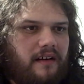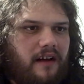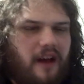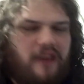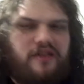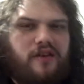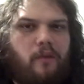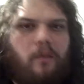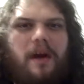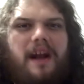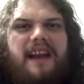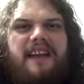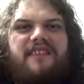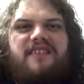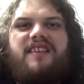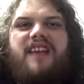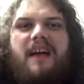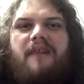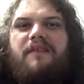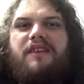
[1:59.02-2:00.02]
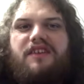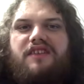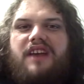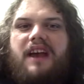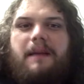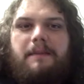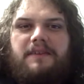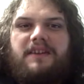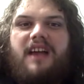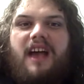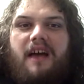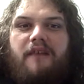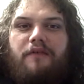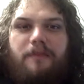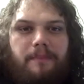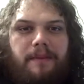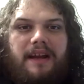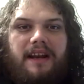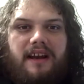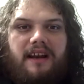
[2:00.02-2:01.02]
Also, when has Kevin James
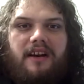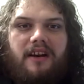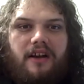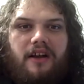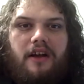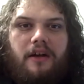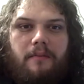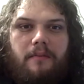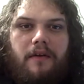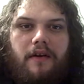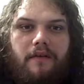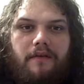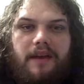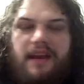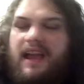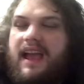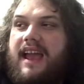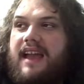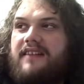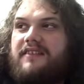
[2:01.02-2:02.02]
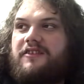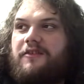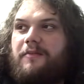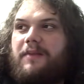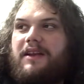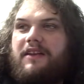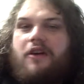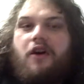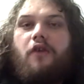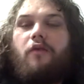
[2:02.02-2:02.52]
ever been in a good movie? Answer me.